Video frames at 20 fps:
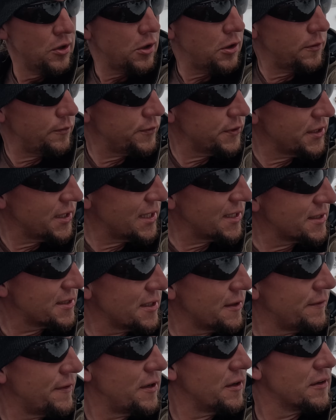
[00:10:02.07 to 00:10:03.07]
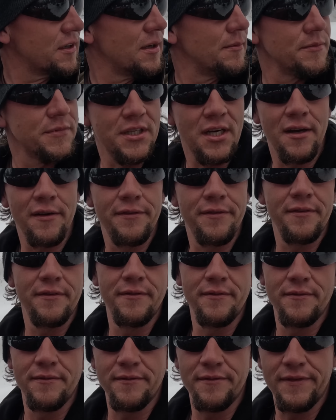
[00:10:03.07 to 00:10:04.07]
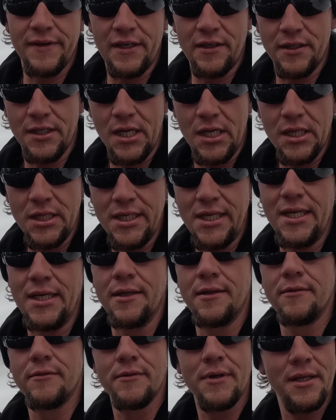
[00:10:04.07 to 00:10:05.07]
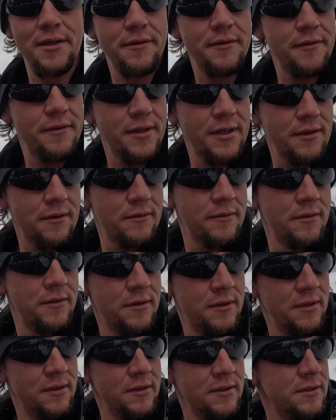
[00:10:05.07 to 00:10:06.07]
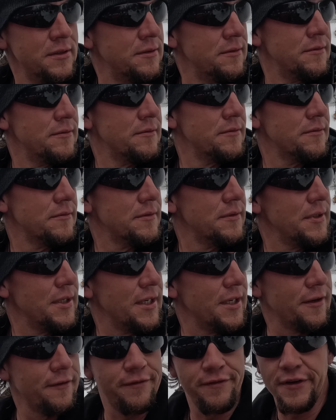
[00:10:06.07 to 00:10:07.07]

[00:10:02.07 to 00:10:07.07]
Hopefully that stuff all comes off fairly clean rather than in a